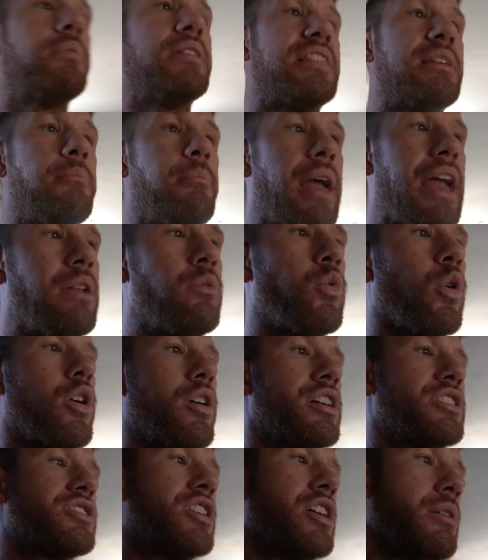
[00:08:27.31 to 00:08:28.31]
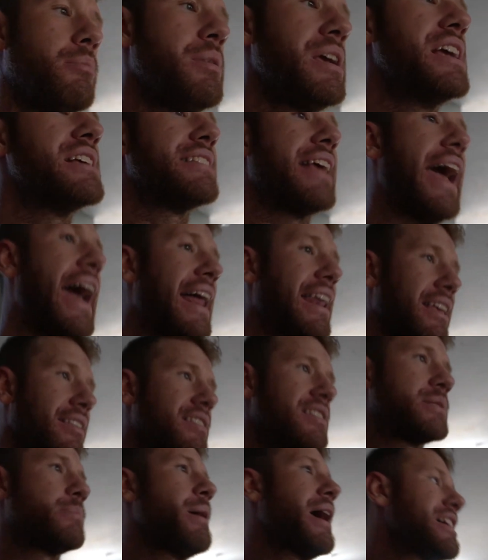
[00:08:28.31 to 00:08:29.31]
but the main work is gonna be is adding
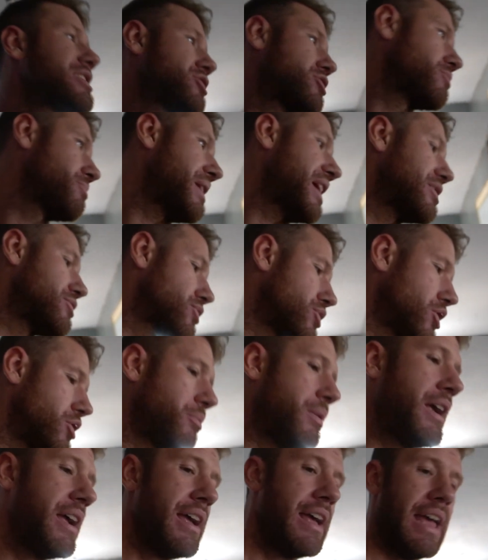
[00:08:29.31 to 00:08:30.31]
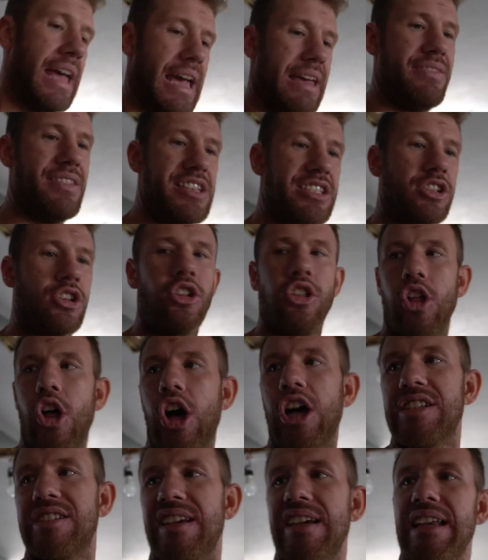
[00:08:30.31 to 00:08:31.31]
this master bedroom and this
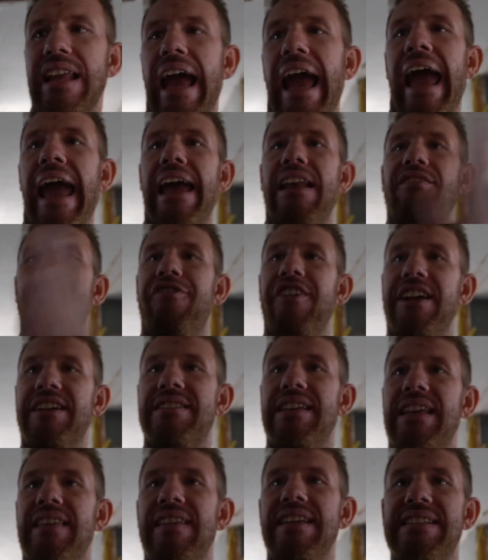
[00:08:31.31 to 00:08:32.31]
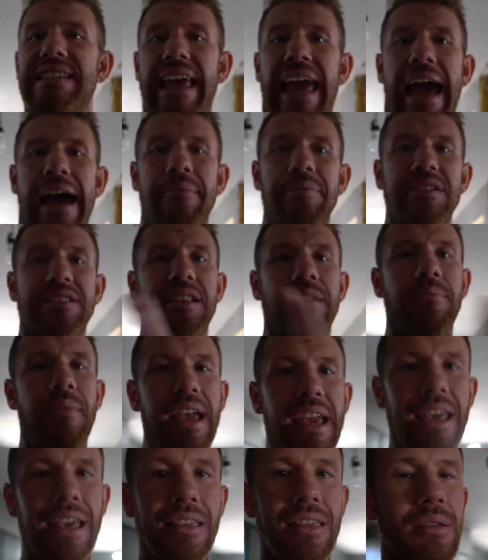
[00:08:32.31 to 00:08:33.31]
closet and fixing these cabinets and
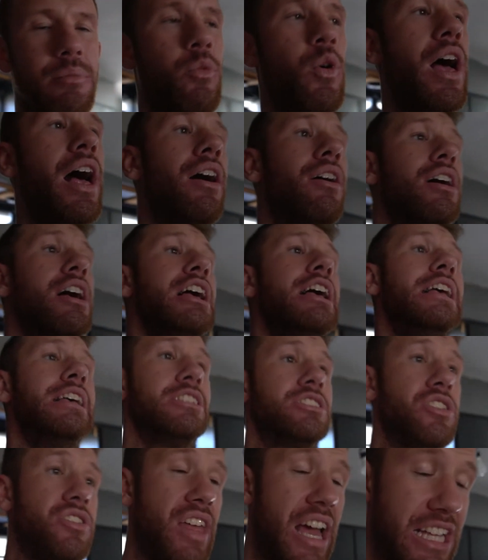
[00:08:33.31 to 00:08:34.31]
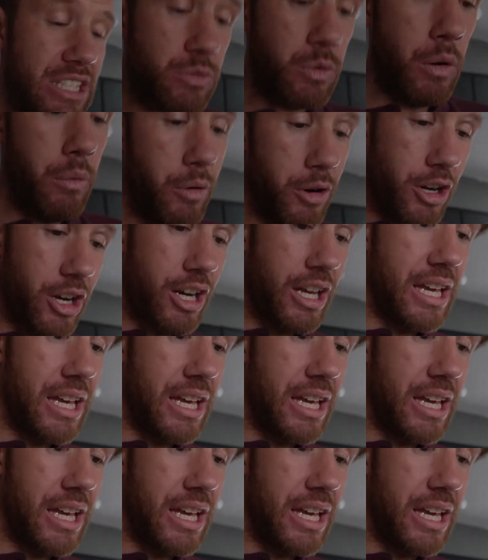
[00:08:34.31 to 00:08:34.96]
making them well. So that's what we're gonna